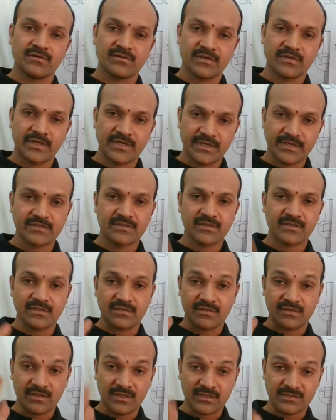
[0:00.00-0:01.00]
read
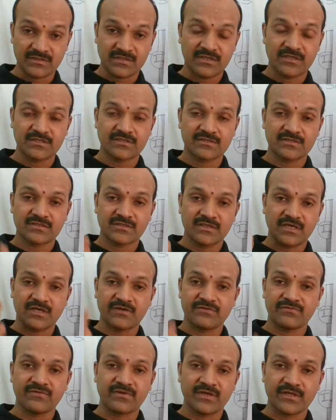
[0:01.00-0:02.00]
it, listen it
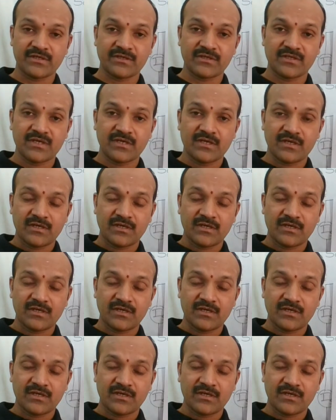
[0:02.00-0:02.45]
carefully,